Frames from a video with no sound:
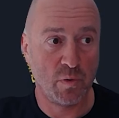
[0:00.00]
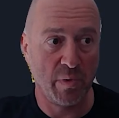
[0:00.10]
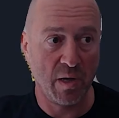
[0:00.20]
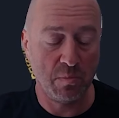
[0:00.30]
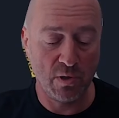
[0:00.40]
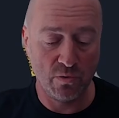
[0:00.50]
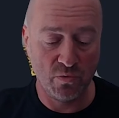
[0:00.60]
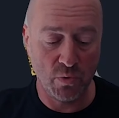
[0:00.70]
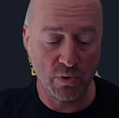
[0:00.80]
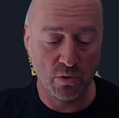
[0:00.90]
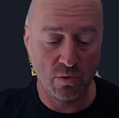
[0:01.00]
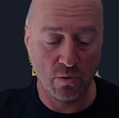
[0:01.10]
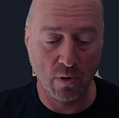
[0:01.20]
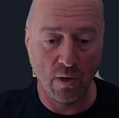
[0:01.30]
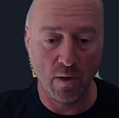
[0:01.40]
My upload window,
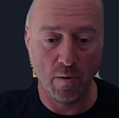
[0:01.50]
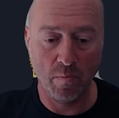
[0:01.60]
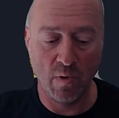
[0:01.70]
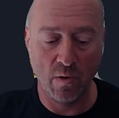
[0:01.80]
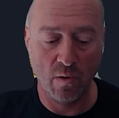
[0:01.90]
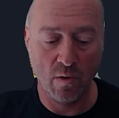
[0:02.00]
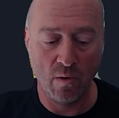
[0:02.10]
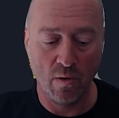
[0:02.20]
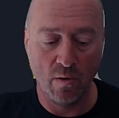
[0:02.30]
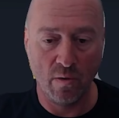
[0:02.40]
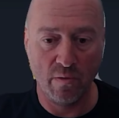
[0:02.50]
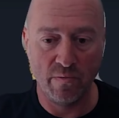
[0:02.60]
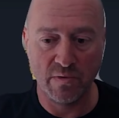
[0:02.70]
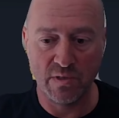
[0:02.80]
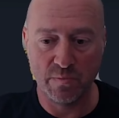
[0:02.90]

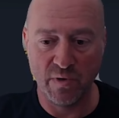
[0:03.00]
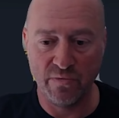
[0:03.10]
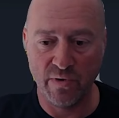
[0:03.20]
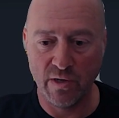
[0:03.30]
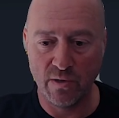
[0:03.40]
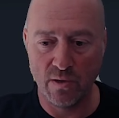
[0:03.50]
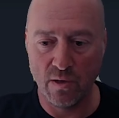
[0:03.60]
this is my file,